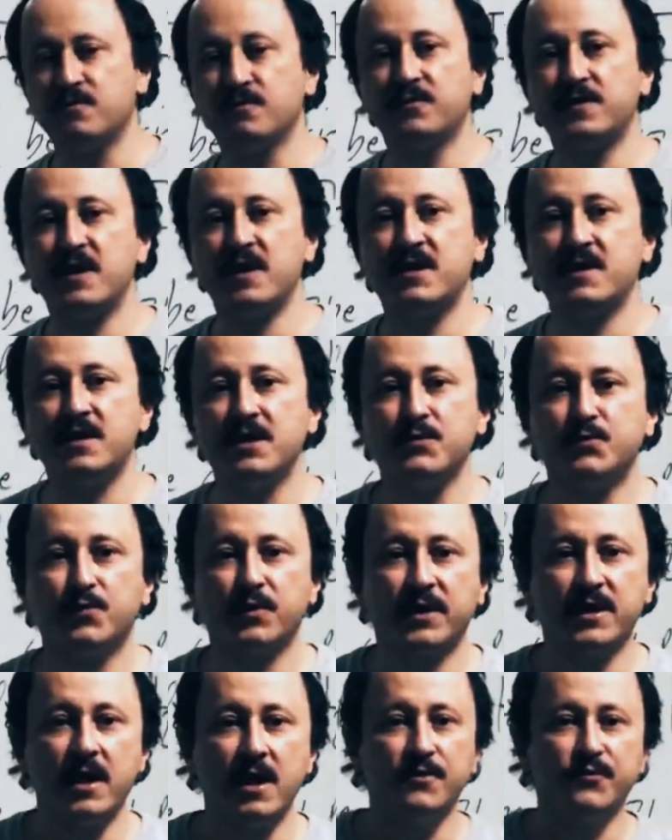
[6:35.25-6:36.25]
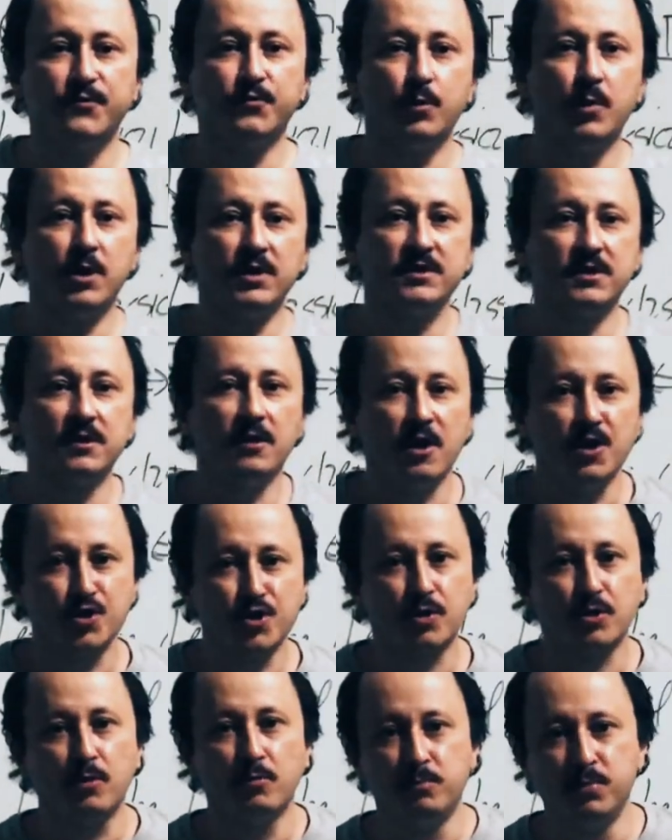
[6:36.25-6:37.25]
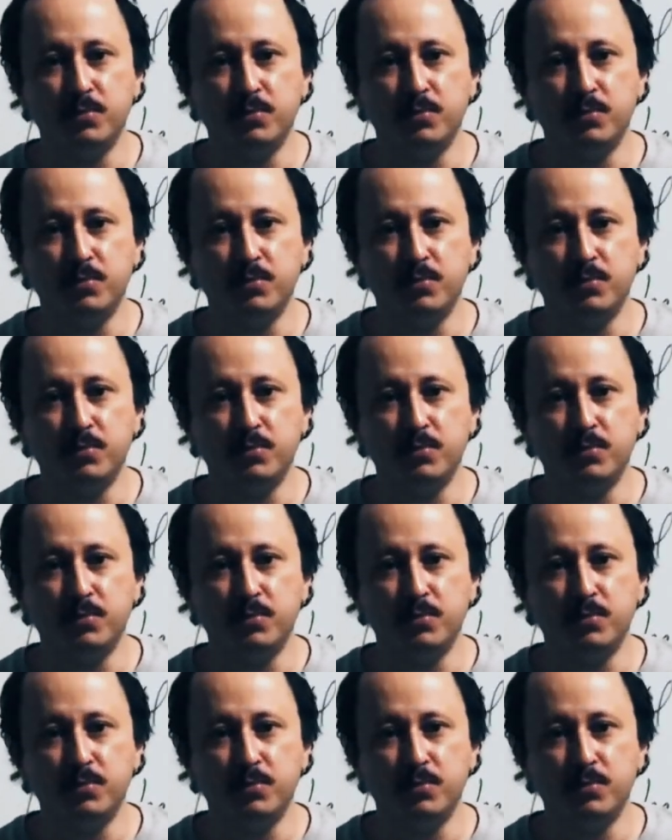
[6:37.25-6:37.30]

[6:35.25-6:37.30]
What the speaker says: you take into account what logical